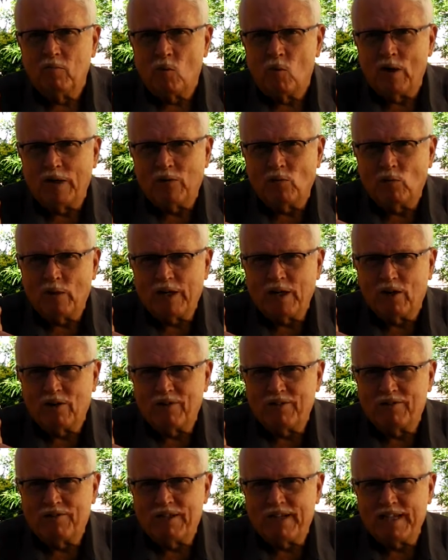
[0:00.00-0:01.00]
when we are
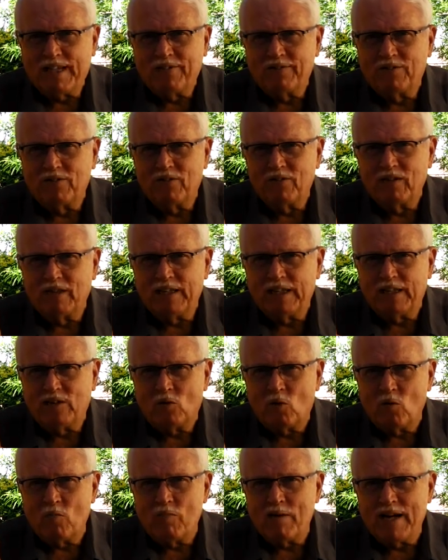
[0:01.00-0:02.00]
faithful in
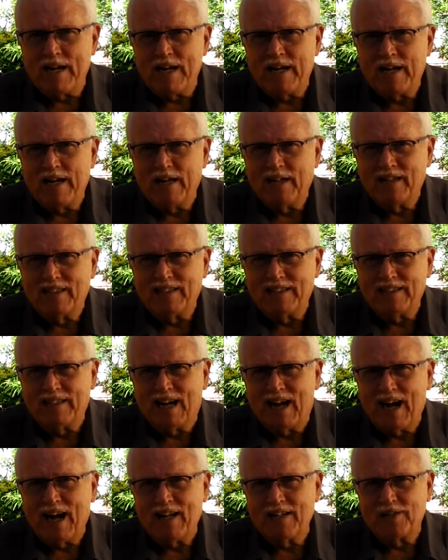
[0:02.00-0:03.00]
obeying
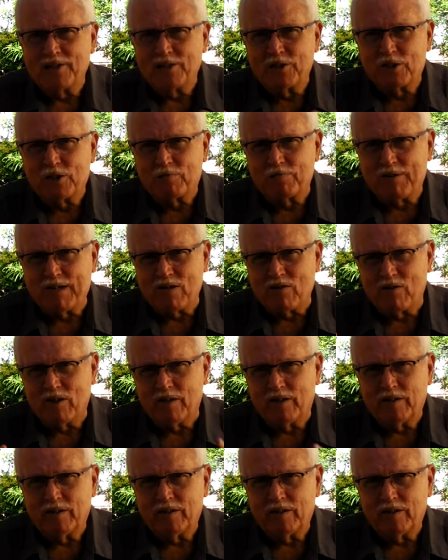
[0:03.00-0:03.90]
God's Spirit,